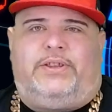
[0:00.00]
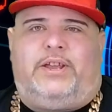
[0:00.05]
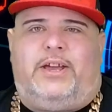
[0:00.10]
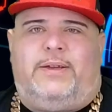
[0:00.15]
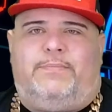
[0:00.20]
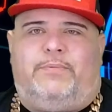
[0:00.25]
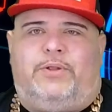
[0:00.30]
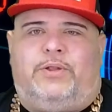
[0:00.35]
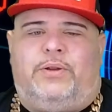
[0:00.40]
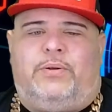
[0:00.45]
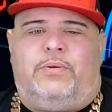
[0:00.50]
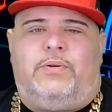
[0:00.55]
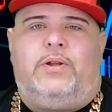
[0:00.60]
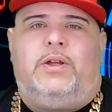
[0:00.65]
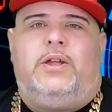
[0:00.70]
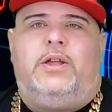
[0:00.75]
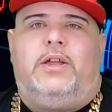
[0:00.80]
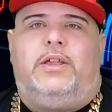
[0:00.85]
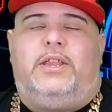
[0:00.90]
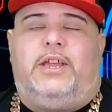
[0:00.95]
type glue
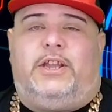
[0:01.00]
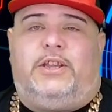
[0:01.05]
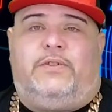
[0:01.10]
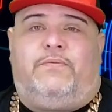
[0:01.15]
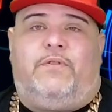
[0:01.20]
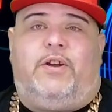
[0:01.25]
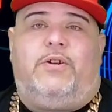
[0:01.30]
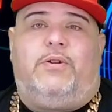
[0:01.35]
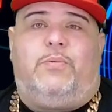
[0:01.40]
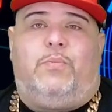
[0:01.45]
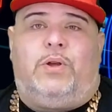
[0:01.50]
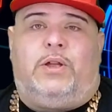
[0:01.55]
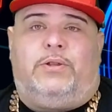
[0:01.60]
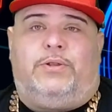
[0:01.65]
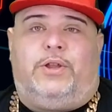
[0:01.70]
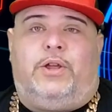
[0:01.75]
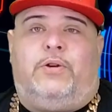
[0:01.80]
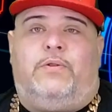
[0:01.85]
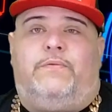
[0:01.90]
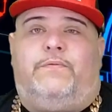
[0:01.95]
that is very well
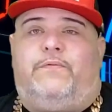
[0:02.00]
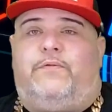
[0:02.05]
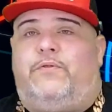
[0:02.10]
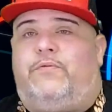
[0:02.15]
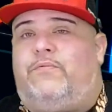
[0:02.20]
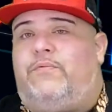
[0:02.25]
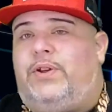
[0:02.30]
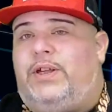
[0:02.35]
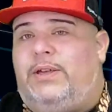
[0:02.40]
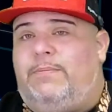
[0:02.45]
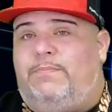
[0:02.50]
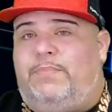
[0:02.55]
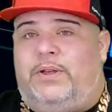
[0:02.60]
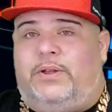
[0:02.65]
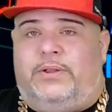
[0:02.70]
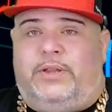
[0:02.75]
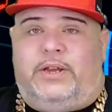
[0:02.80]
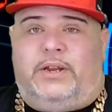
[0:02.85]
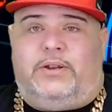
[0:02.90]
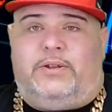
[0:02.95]
known for
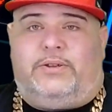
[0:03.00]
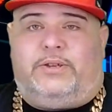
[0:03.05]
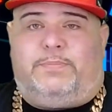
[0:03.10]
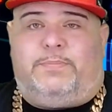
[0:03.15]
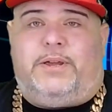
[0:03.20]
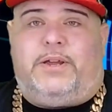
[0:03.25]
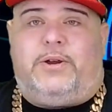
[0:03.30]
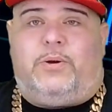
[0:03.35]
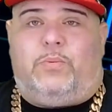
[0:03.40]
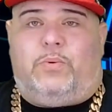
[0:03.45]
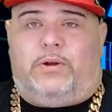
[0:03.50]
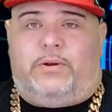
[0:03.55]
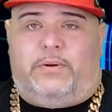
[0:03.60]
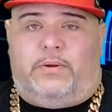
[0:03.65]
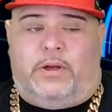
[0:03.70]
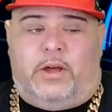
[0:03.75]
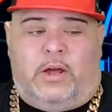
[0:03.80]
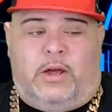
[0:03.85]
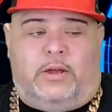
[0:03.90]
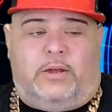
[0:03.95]
rebuilding
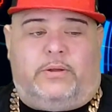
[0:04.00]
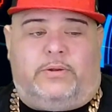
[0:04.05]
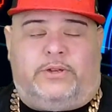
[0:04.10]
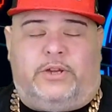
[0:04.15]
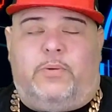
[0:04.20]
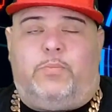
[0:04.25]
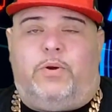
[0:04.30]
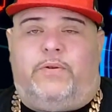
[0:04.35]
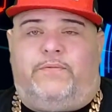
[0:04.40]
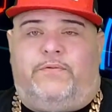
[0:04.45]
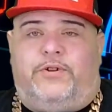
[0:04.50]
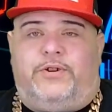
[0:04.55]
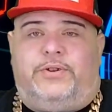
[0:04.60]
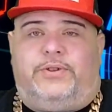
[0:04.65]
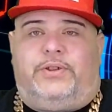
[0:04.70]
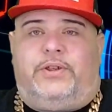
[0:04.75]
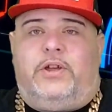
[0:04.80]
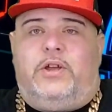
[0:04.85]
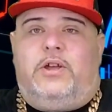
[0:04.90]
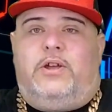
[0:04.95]

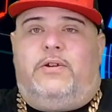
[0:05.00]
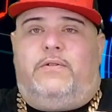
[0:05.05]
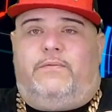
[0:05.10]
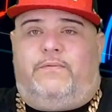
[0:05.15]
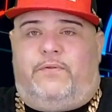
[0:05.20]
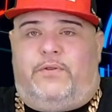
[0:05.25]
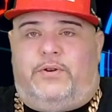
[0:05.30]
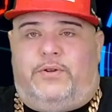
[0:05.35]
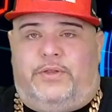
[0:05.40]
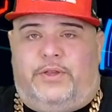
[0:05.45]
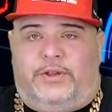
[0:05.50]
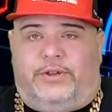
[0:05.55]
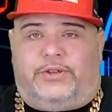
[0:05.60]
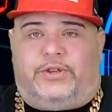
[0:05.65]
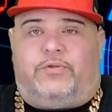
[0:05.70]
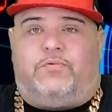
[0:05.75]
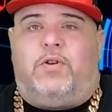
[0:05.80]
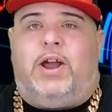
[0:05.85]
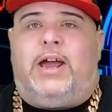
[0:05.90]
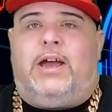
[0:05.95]
subwoofers for the
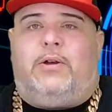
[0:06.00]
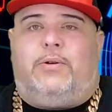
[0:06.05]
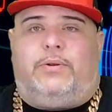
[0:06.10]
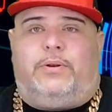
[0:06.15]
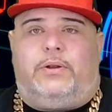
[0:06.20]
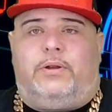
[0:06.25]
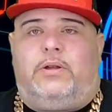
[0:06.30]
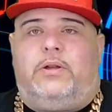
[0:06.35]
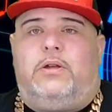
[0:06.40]
surround.